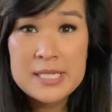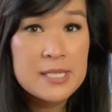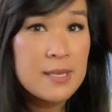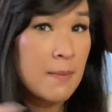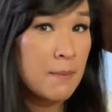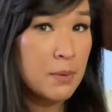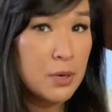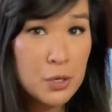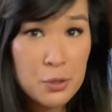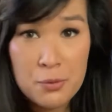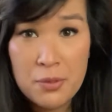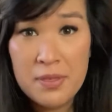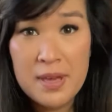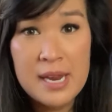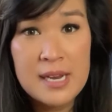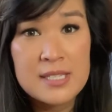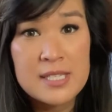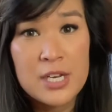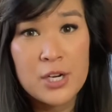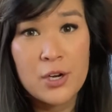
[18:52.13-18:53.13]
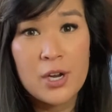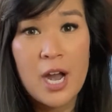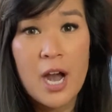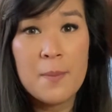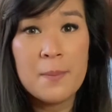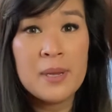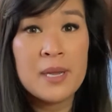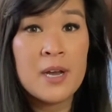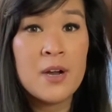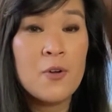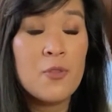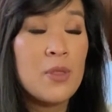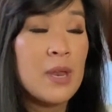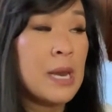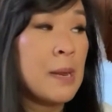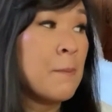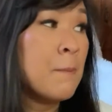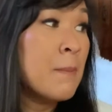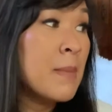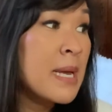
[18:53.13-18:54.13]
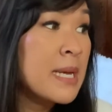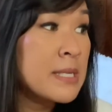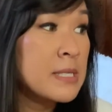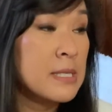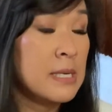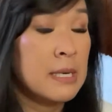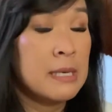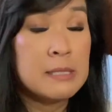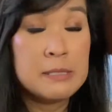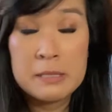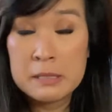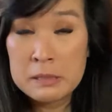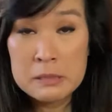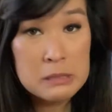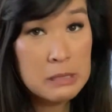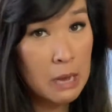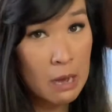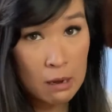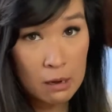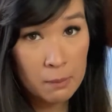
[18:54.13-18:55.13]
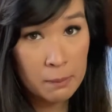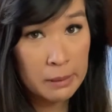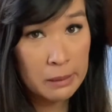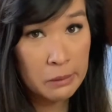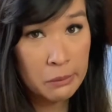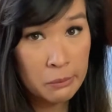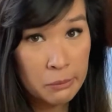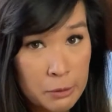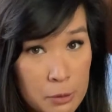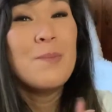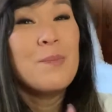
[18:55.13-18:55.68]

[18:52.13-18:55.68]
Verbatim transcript: some new things that are coming out that I missed and I didn't talk about,